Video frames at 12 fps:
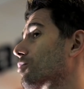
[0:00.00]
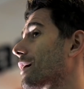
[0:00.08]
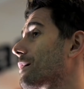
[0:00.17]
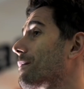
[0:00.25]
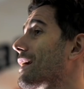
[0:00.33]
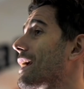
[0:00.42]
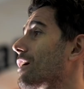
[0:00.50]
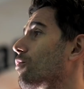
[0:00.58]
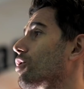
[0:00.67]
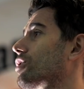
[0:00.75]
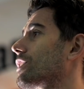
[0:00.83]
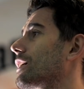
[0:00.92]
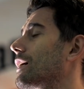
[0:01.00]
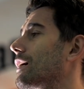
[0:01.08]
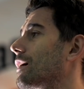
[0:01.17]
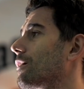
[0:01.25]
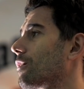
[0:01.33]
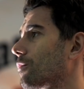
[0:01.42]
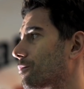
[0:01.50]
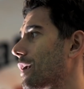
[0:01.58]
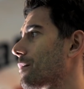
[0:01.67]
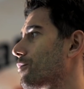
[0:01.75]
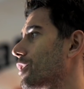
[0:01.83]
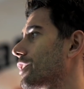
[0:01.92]
my aim was
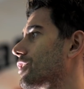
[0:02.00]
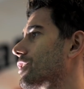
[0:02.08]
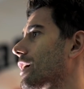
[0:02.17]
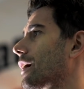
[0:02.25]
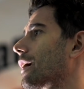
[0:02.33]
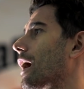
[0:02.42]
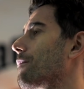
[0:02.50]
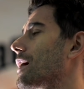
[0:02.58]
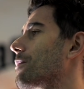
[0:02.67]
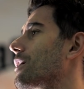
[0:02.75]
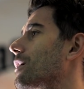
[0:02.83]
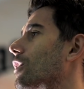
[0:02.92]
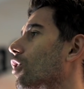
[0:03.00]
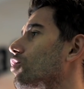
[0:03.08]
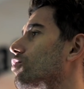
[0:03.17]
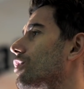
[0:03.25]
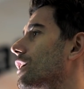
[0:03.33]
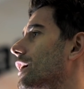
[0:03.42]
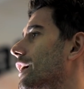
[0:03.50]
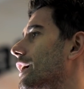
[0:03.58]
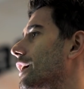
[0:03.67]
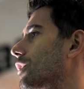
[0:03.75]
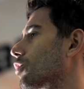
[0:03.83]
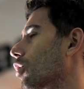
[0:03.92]
playing British and maybe go to
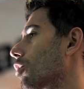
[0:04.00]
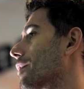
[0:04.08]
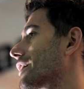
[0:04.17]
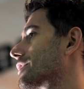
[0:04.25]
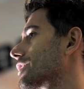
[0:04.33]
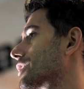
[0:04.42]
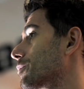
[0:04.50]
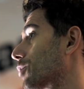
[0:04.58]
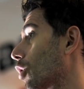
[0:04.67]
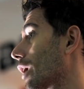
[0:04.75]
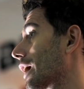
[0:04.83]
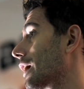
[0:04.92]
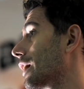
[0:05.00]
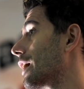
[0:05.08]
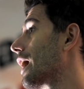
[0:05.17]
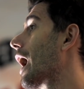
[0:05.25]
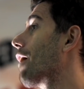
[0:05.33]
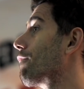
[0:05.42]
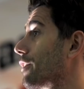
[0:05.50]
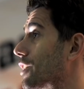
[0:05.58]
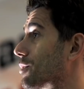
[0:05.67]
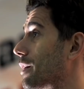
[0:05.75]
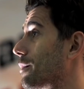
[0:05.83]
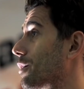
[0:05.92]
the World Masters in Poland and
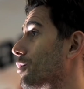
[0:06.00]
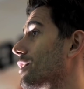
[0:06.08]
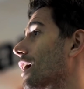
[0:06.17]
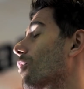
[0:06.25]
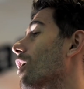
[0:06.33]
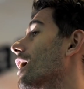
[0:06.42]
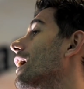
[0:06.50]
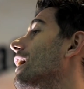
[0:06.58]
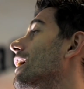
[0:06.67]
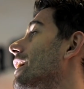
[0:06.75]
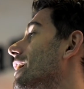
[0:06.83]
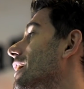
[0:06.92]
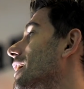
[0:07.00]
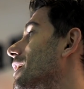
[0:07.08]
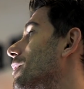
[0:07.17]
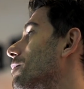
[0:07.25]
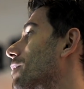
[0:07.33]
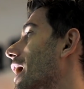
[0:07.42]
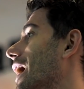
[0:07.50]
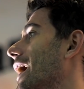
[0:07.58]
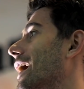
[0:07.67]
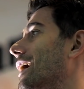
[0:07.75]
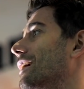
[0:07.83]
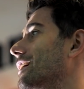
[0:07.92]
finish maybe with that one,
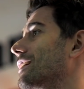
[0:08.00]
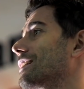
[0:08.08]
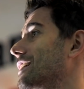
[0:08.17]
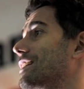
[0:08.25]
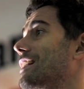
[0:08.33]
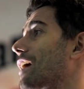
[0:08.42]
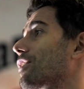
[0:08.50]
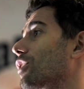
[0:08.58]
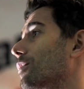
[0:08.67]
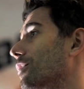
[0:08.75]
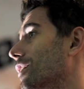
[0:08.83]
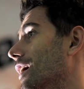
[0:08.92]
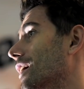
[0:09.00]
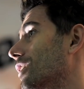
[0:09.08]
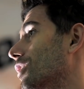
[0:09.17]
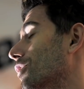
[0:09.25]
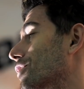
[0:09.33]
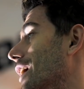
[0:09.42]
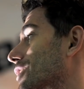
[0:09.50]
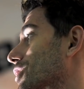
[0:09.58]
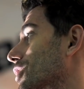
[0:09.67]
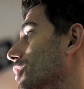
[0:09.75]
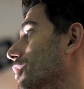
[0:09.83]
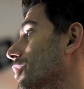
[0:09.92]
but it's nothing of that.
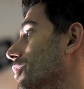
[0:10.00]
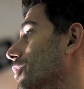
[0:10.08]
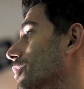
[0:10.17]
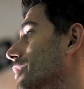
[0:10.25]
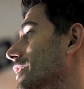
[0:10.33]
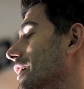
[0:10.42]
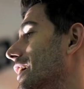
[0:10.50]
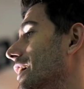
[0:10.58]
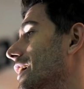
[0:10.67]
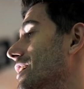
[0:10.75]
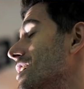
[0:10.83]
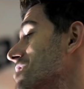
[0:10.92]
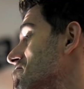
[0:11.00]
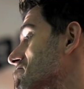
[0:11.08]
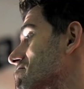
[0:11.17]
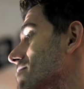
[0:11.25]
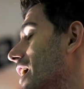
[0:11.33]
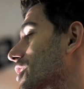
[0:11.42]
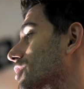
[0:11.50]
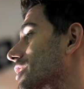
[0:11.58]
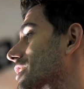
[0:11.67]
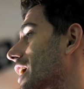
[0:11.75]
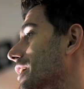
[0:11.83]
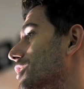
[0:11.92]
So yeah, I just
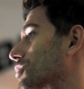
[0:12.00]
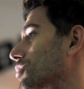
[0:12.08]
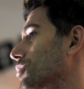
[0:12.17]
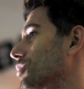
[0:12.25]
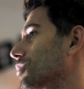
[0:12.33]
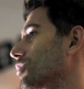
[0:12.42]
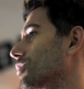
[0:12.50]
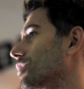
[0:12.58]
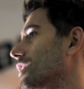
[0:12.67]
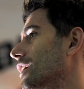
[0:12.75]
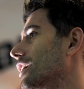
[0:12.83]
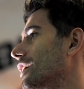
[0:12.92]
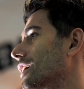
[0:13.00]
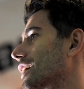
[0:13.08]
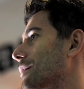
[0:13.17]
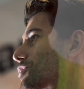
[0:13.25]
decided to keep